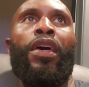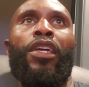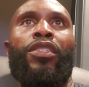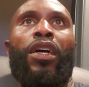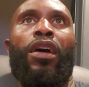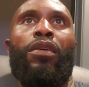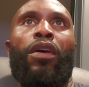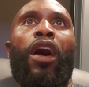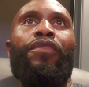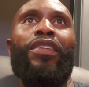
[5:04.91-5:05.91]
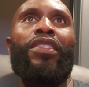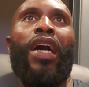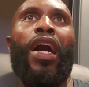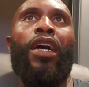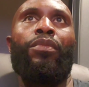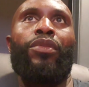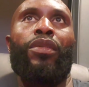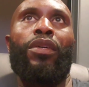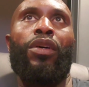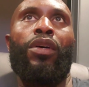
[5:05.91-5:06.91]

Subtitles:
it's oftentimes